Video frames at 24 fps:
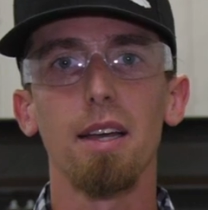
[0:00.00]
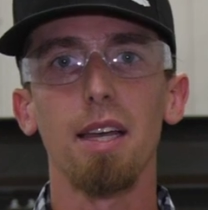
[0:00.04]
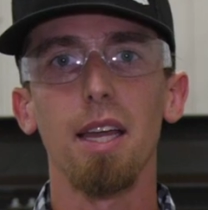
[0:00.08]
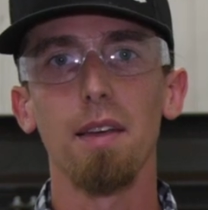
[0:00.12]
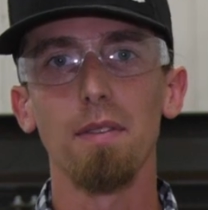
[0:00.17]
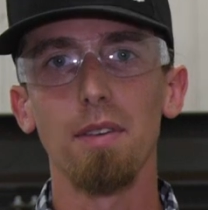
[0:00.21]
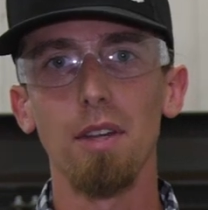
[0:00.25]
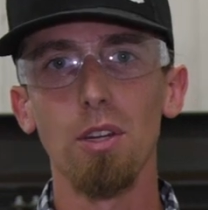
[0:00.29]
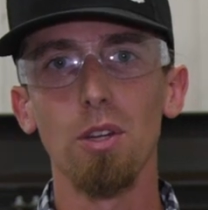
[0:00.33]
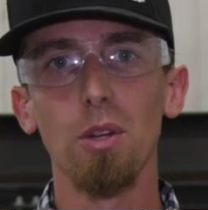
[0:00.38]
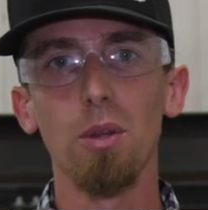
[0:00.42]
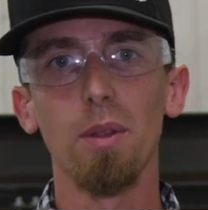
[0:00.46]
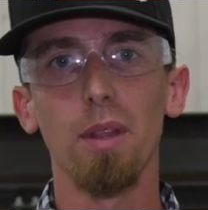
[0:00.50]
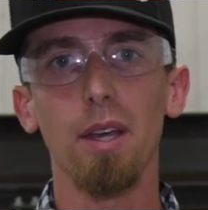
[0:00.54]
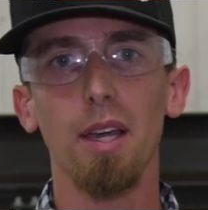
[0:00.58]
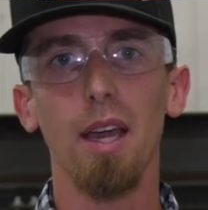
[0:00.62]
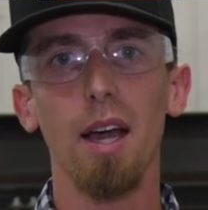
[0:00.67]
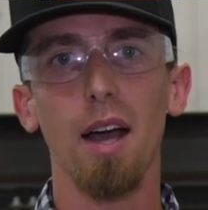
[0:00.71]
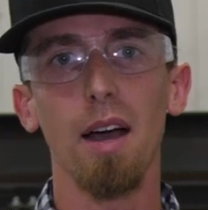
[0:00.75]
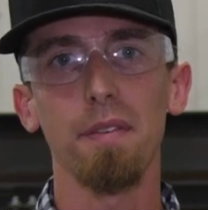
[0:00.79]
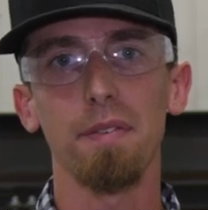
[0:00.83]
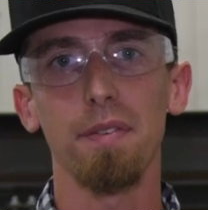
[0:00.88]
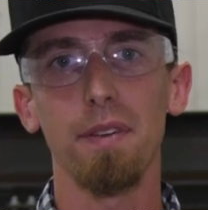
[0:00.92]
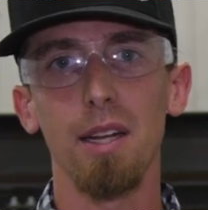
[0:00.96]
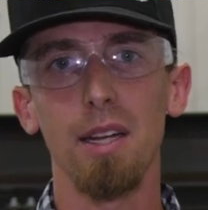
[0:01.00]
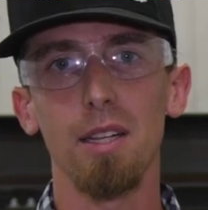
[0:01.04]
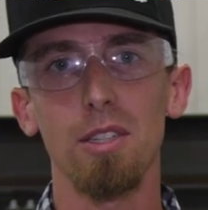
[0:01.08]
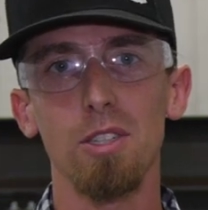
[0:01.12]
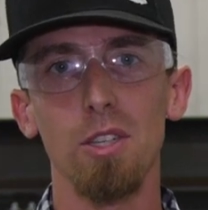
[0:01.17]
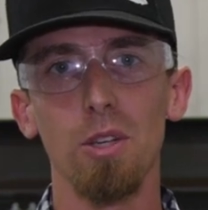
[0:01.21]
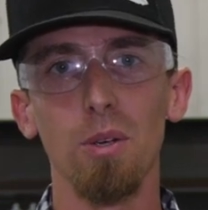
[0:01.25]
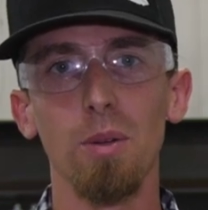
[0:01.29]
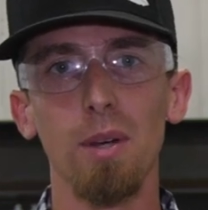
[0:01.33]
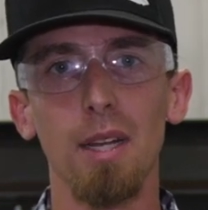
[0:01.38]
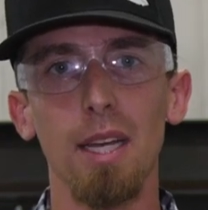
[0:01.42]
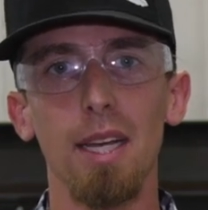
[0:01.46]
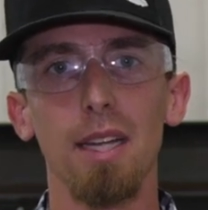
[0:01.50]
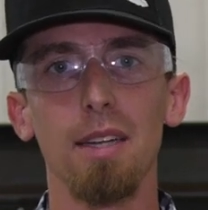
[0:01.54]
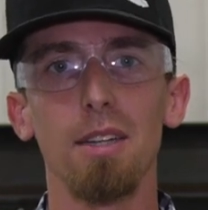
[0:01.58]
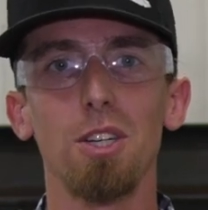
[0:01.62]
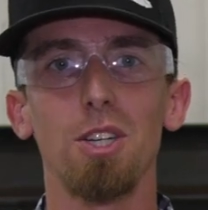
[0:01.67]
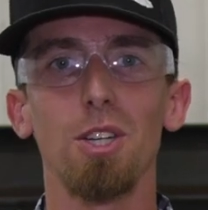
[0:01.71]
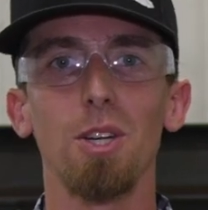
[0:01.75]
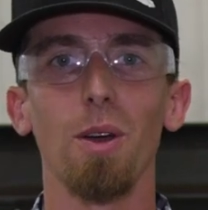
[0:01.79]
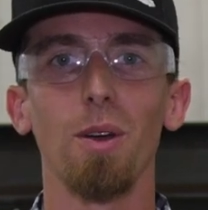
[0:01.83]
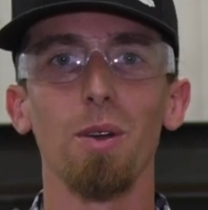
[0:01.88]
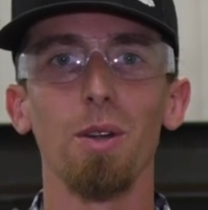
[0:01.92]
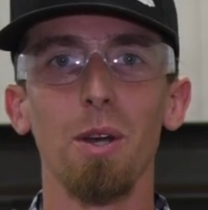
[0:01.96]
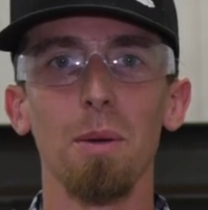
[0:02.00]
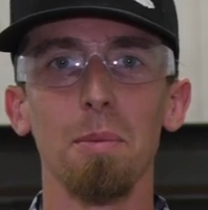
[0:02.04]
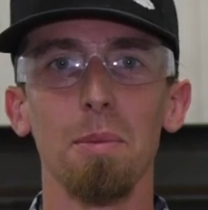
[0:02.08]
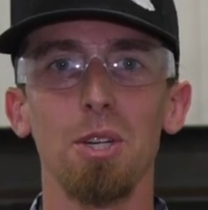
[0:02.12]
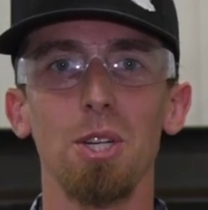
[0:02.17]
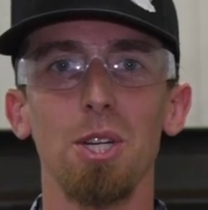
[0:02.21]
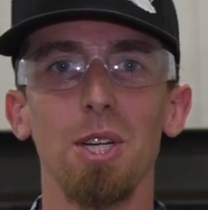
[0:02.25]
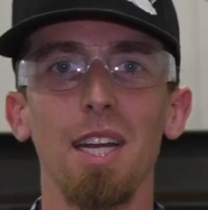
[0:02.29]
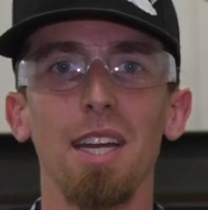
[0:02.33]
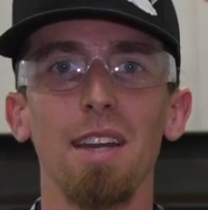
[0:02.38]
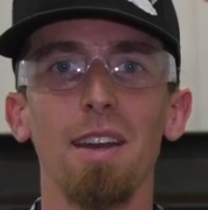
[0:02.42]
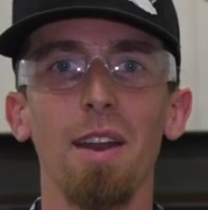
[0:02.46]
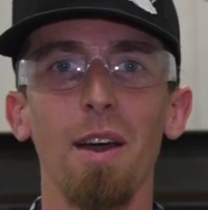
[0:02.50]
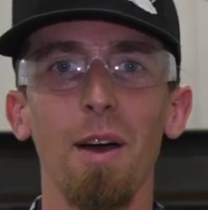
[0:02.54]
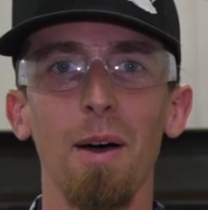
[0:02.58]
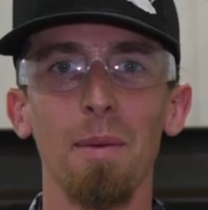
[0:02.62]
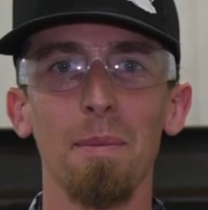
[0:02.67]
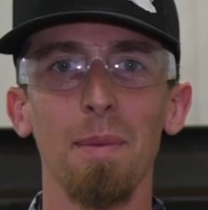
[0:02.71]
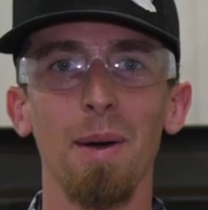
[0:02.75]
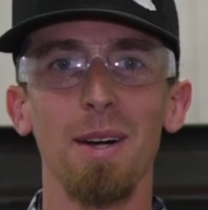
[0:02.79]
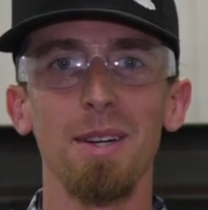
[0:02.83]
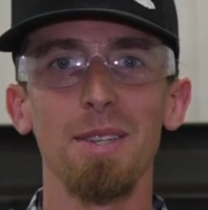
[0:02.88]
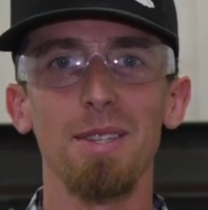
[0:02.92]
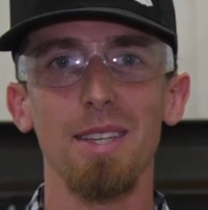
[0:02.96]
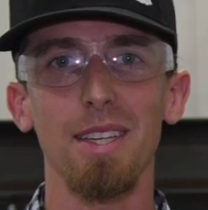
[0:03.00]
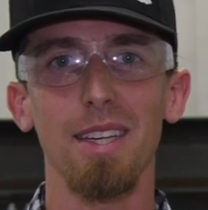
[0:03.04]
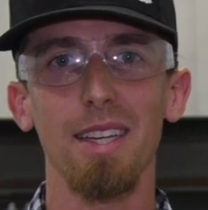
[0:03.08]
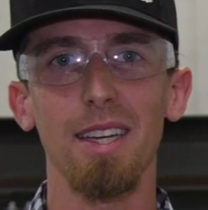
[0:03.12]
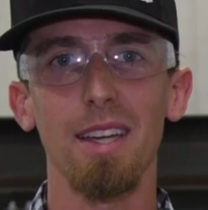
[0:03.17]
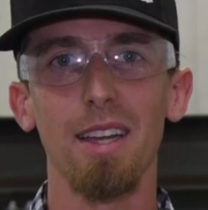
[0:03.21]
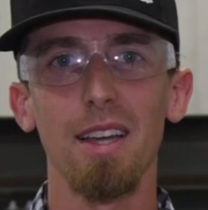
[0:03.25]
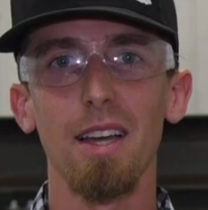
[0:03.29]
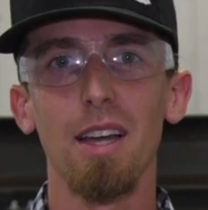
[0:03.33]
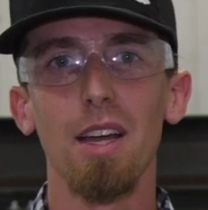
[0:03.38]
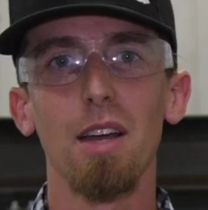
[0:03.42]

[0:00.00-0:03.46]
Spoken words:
giving you the confidence you need to show your machine no mercy.